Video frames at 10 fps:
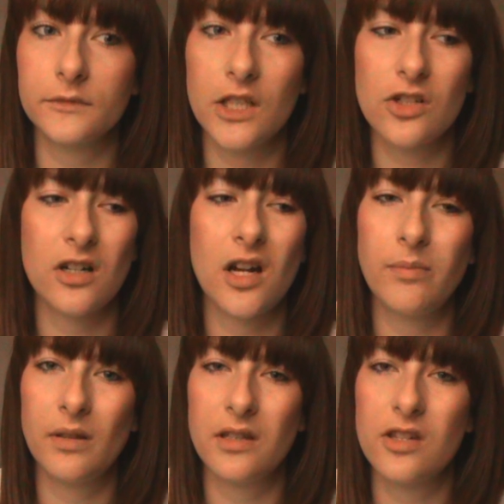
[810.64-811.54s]
I'll try and
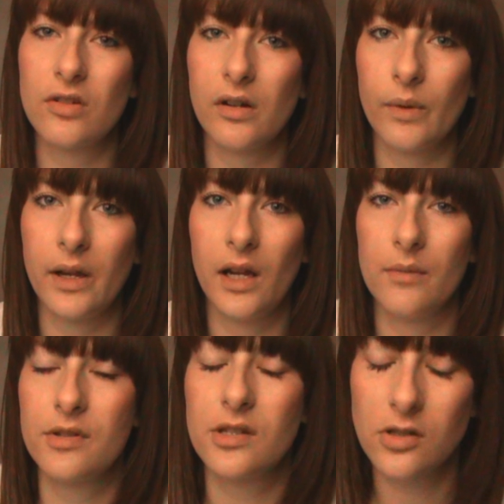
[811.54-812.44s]
upload this straight away.
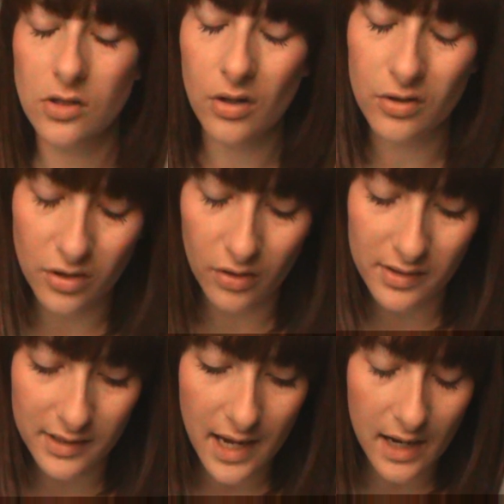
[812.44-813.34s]
I'm so
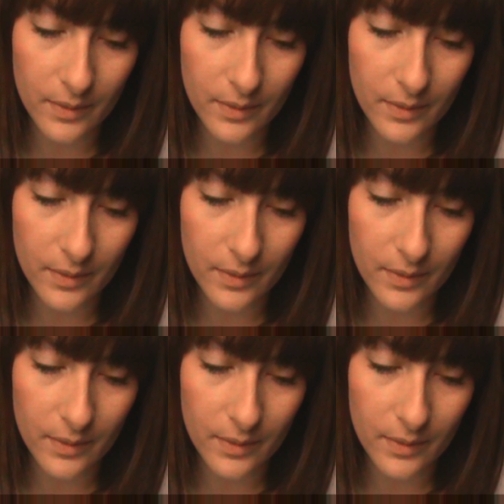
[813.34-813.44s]
slack